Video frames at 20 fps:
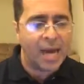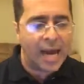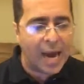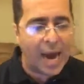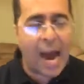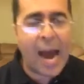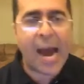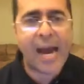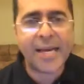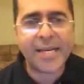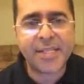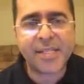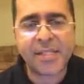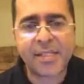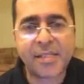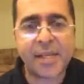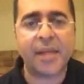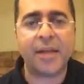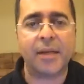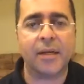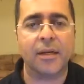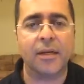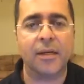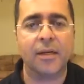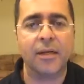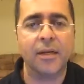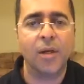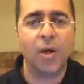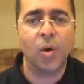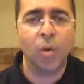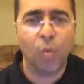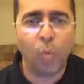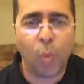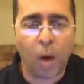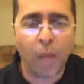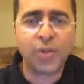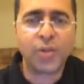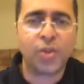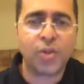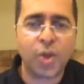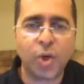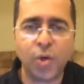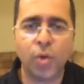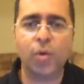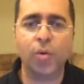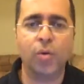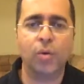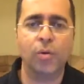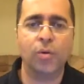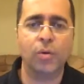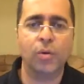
I still want to know